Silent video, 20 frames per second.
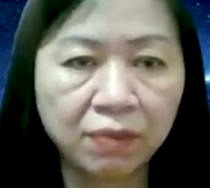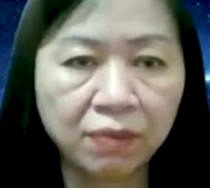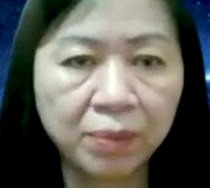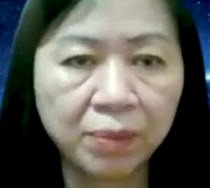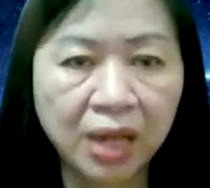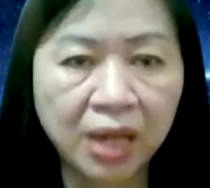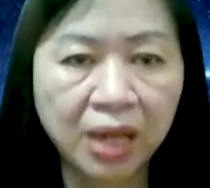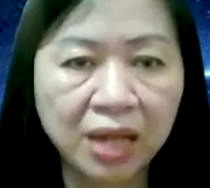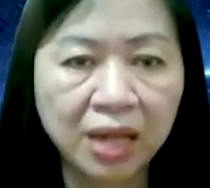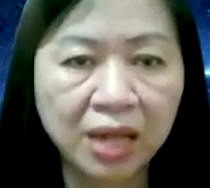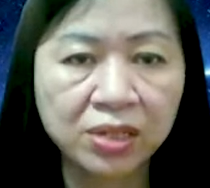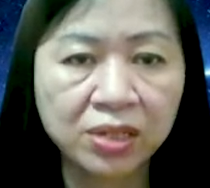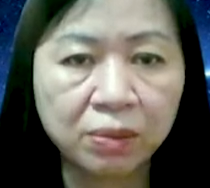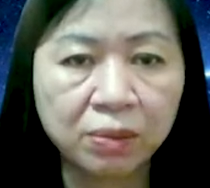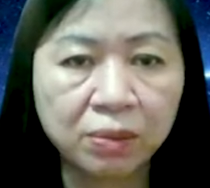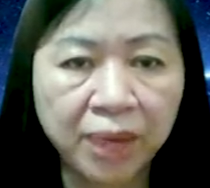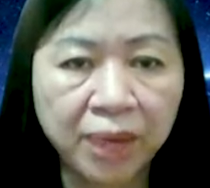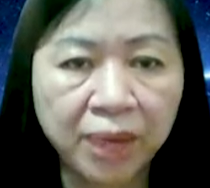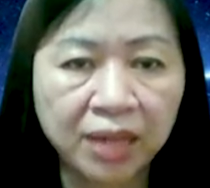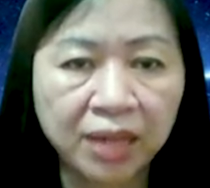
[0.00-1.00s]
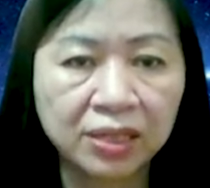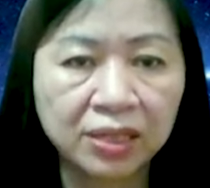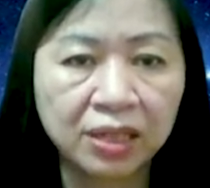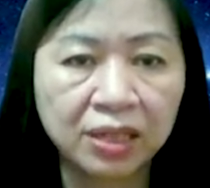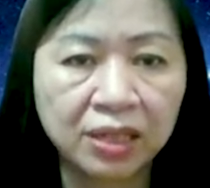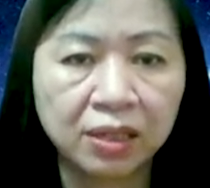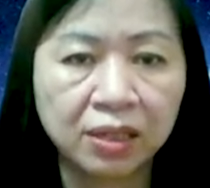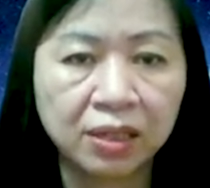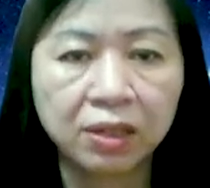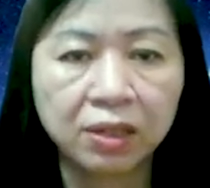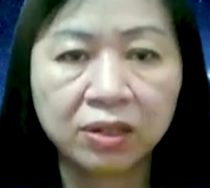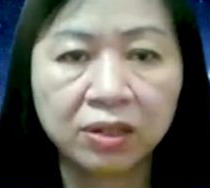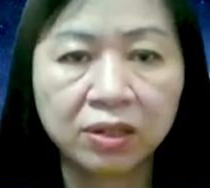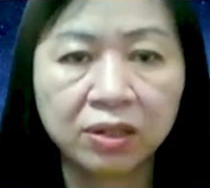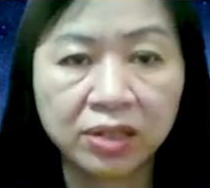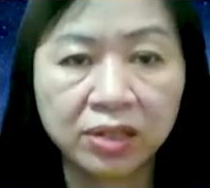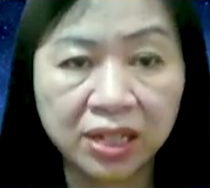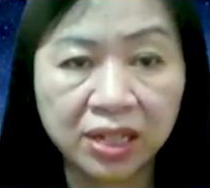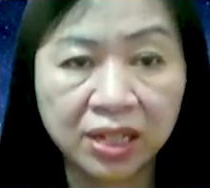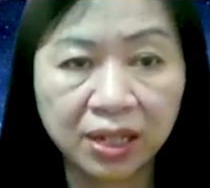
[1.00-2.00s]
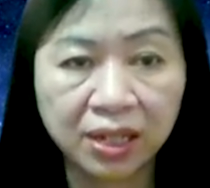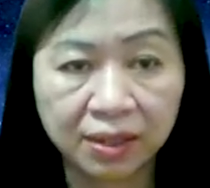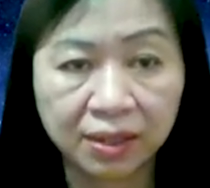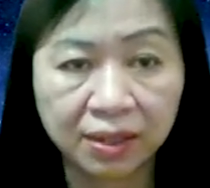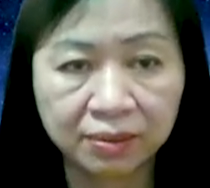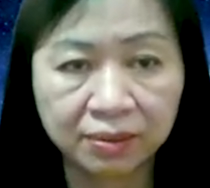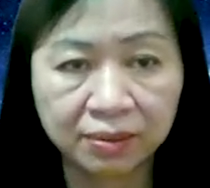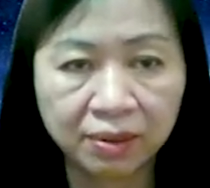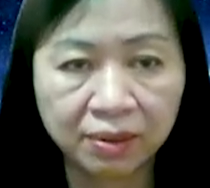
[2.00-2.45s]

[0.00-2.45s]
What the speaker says: Picasso painted Guernica.